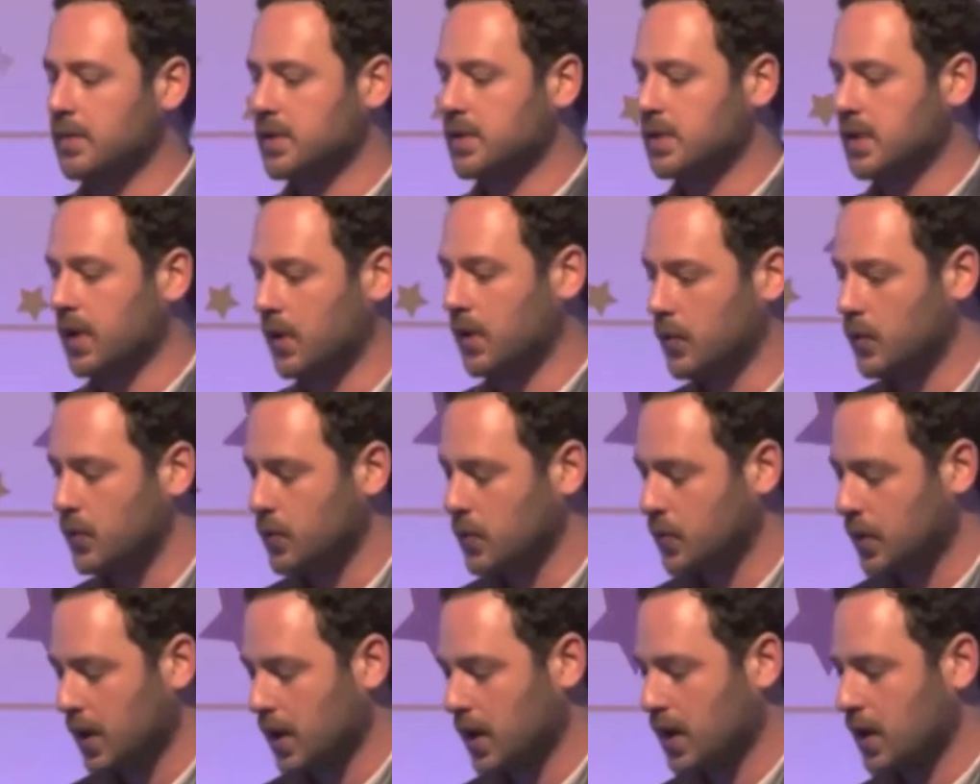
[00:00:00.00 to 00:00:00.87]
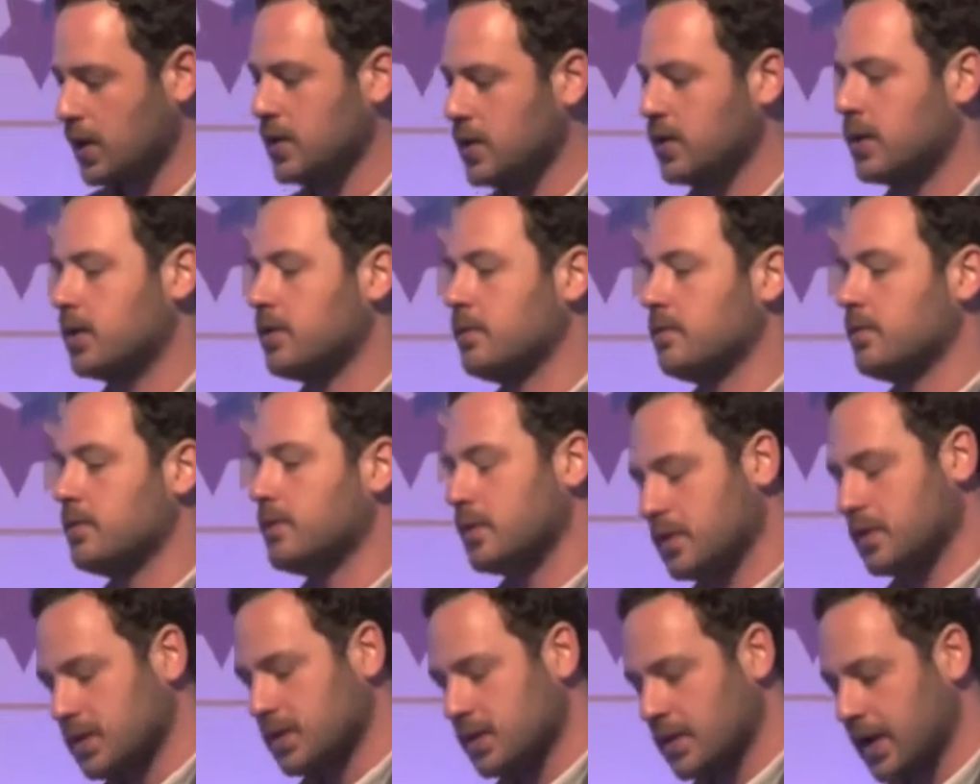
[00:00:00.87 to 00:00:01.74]
So you can
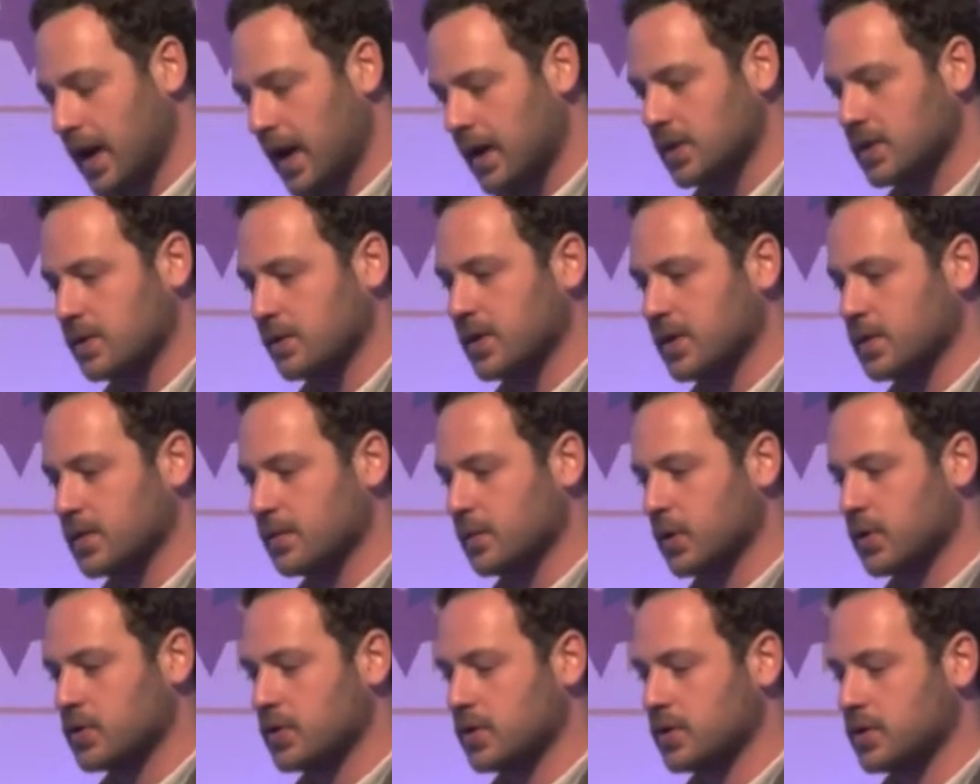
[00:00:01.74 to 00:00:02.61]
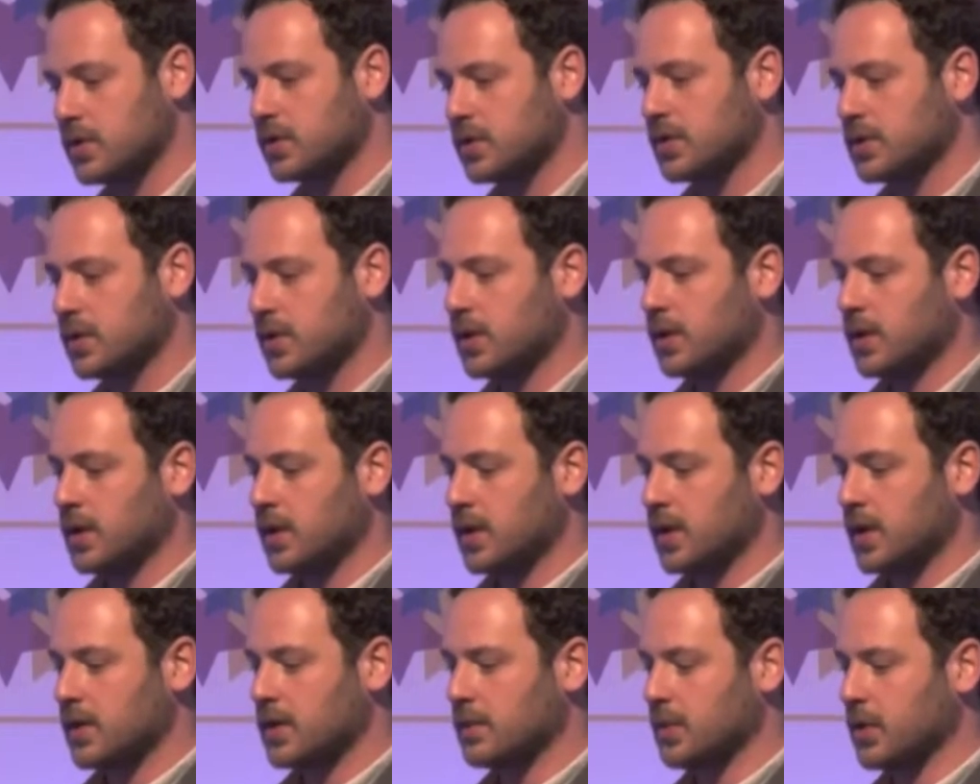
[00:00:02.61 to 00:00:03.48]
get into it as much
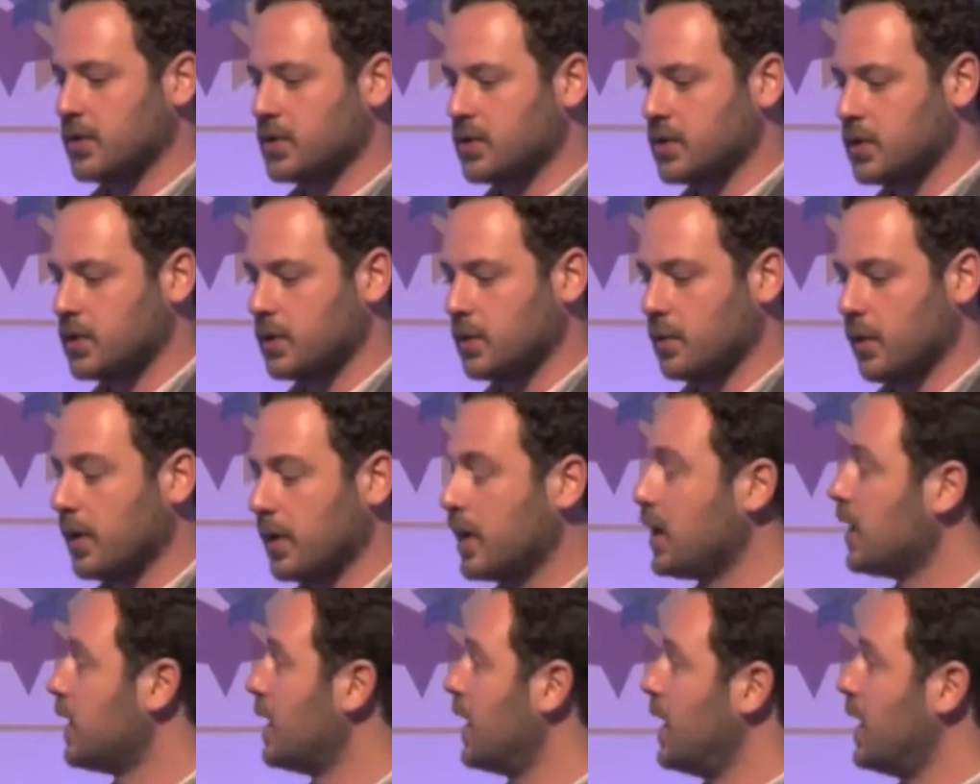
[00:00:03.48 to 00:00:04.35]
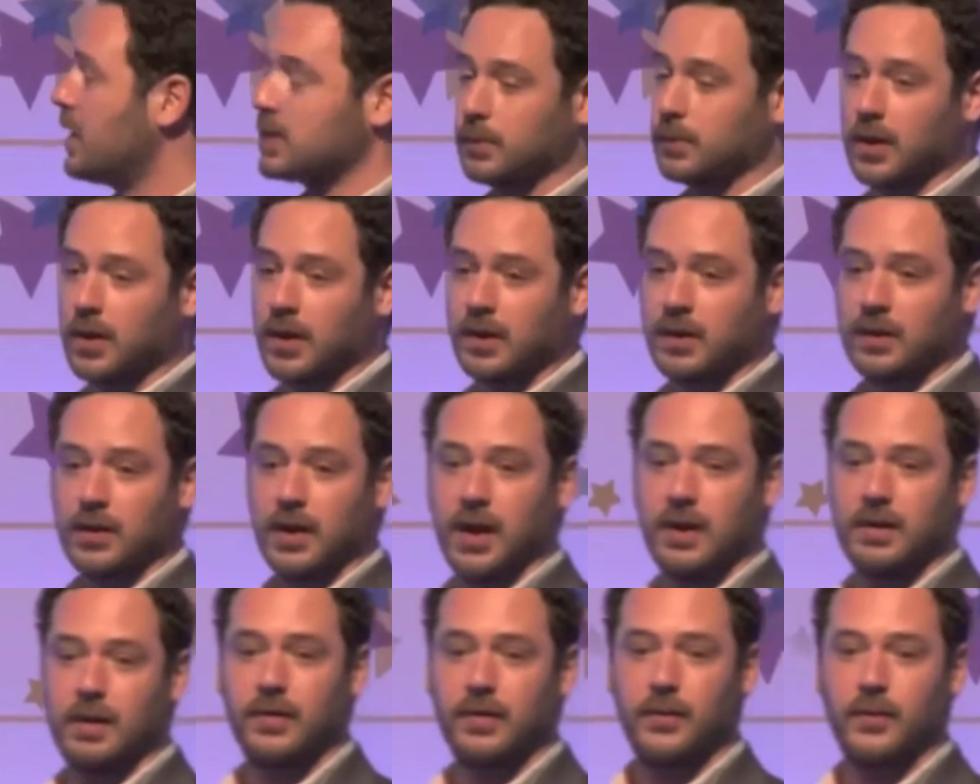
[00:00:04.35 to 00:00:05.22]
as you want. Here's a word
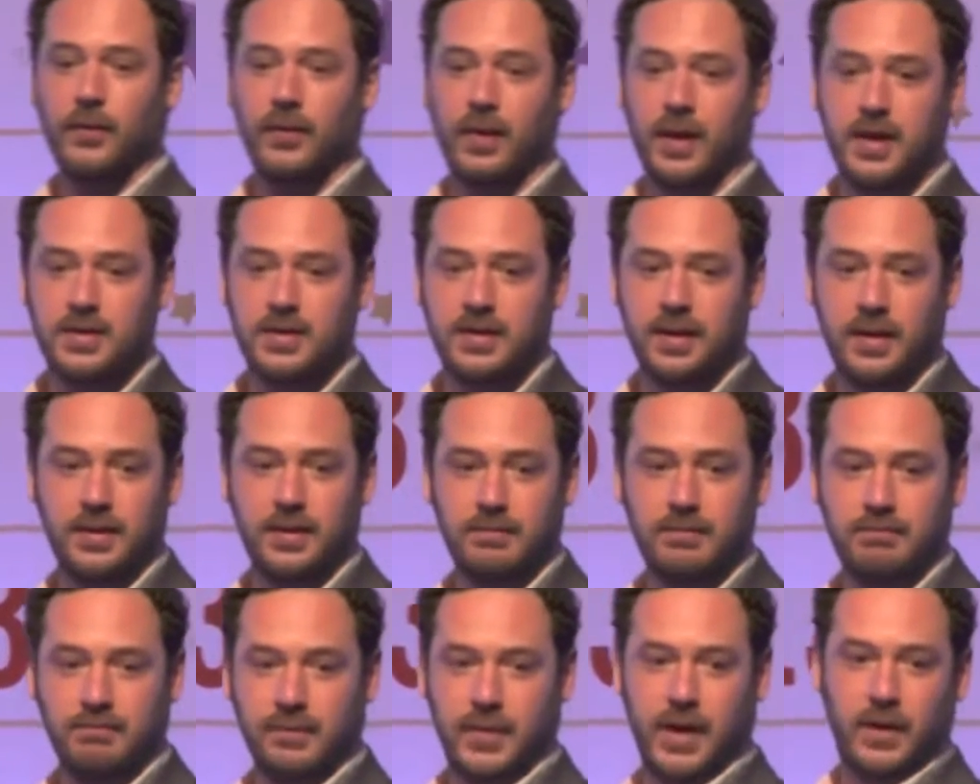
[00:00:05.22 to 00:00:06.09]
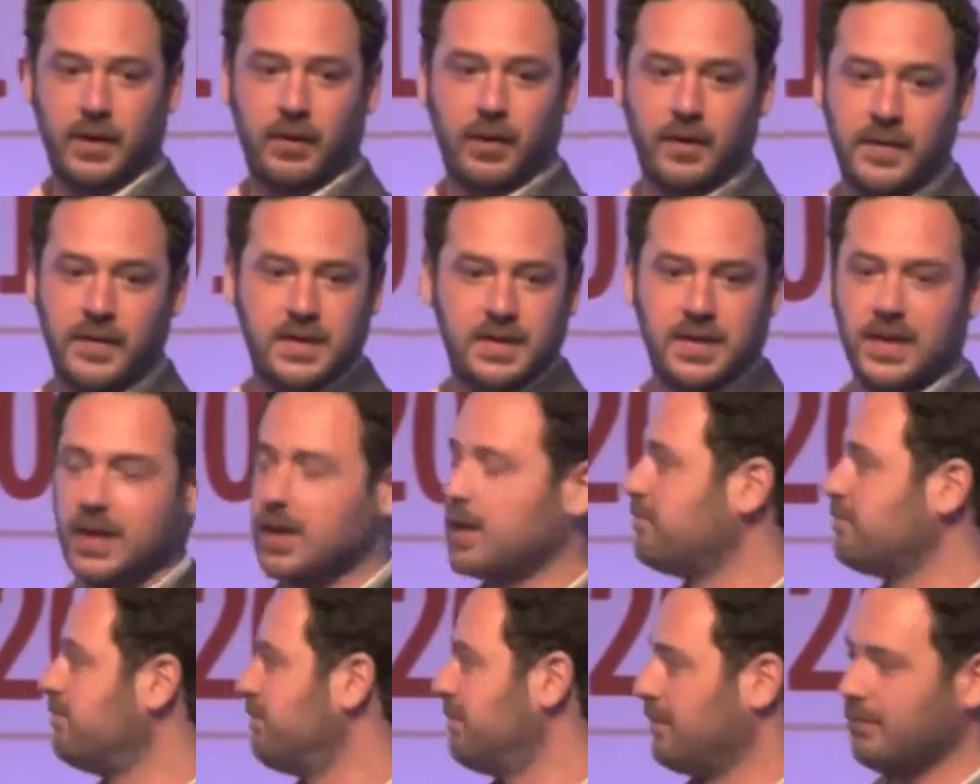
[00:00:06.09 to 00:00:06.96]
cloud I thought I'd do. Obviously,
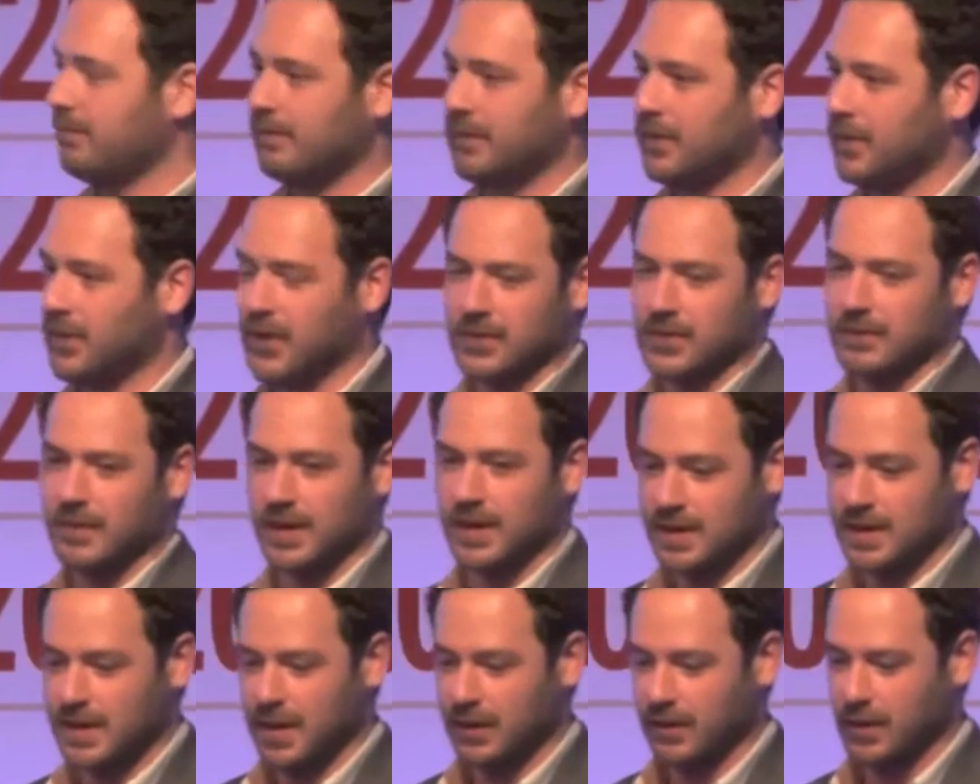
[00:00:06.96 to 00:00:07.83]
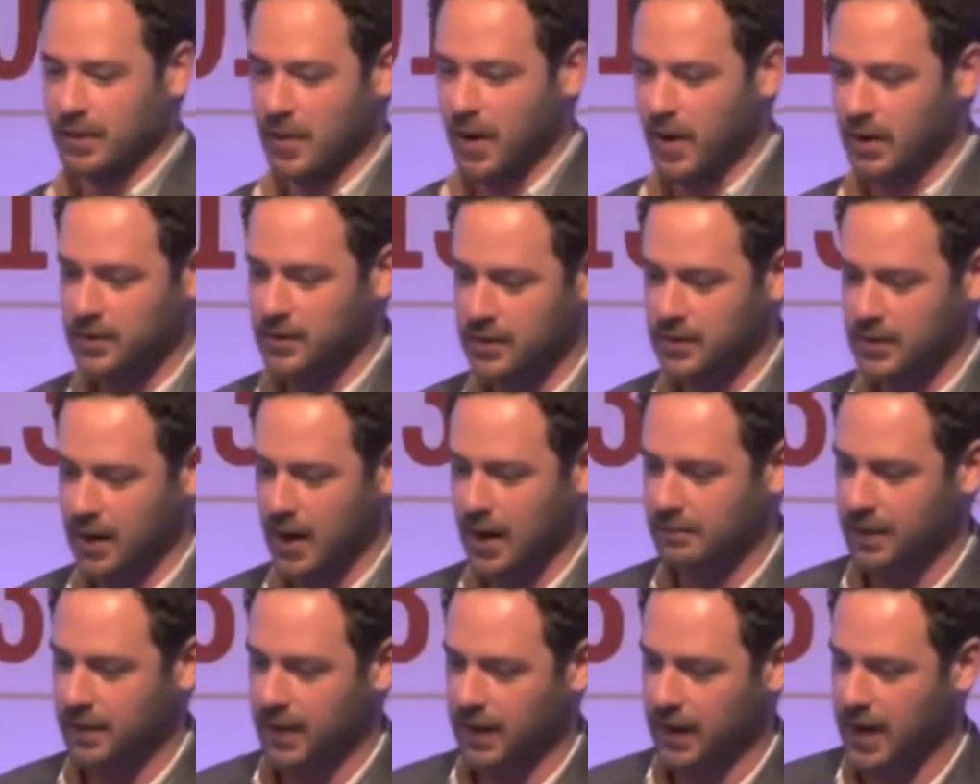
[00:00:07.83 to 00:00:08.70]
it doesn't really tell you much
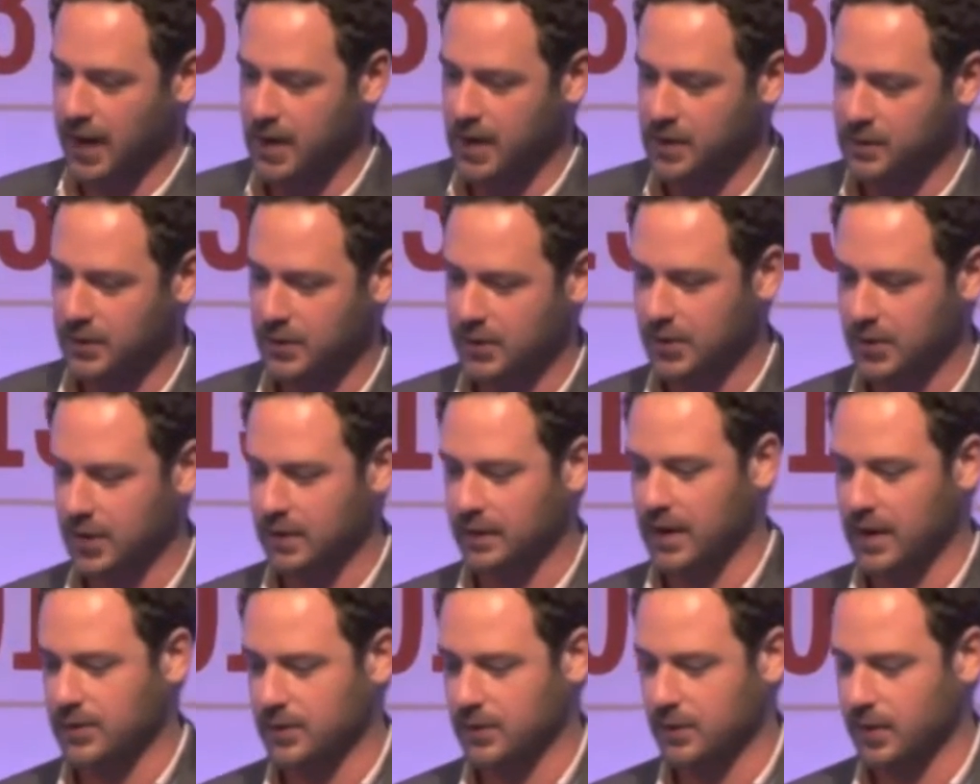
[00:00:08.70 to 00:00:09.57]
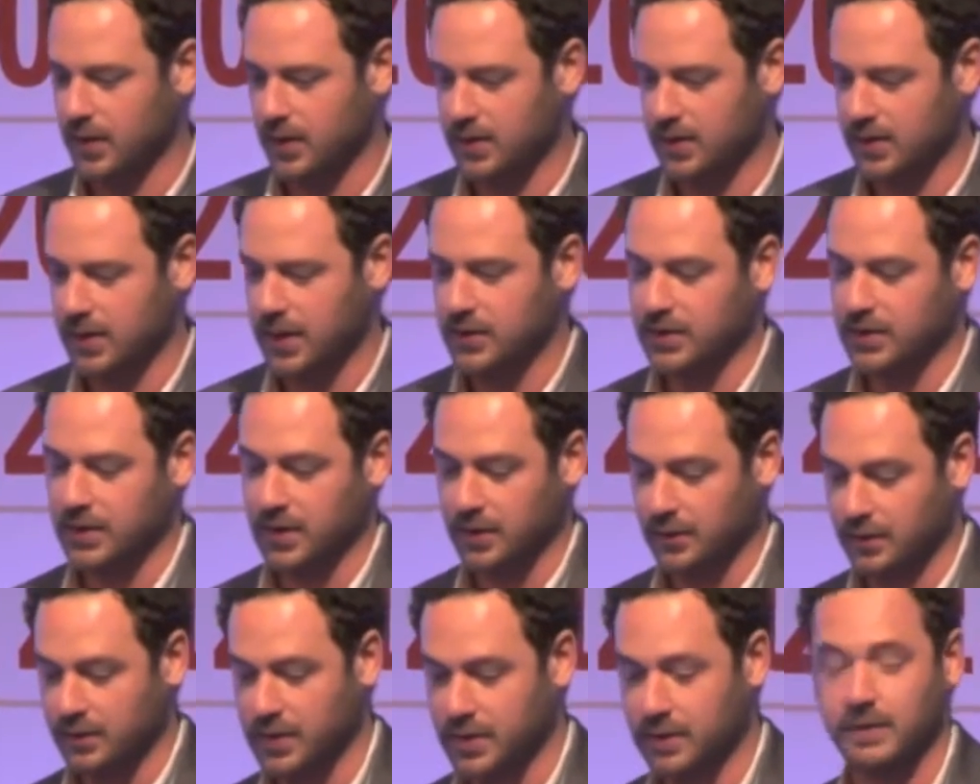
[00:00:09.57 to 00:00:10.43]
yet. Engagement, surveys, organisation,
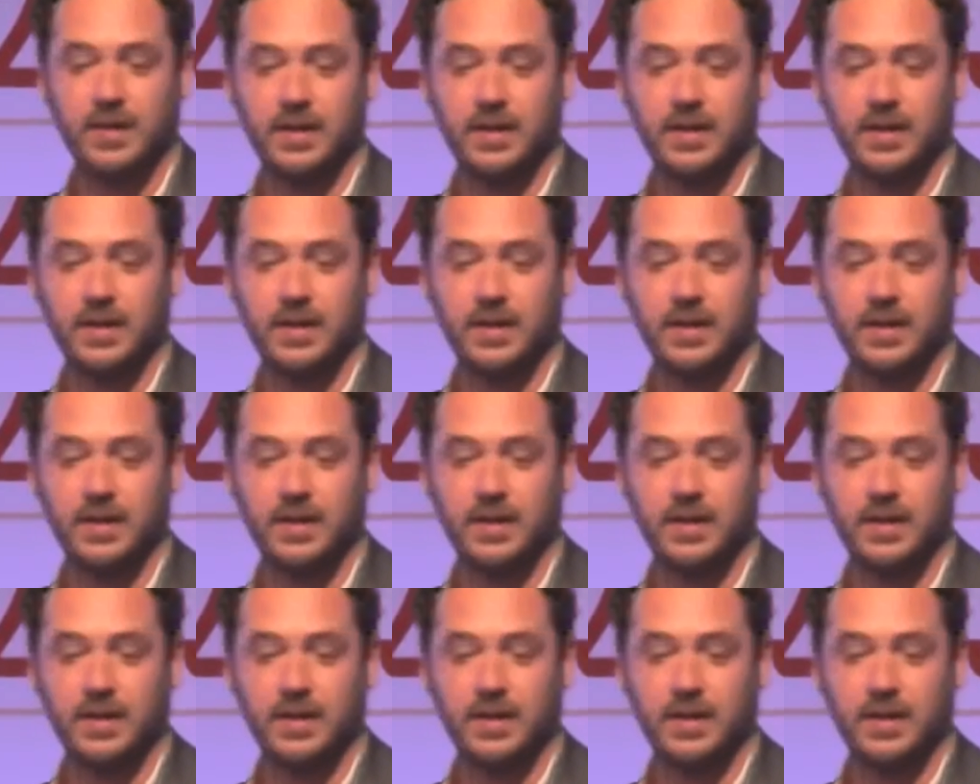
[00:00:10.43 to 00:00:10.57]
technology,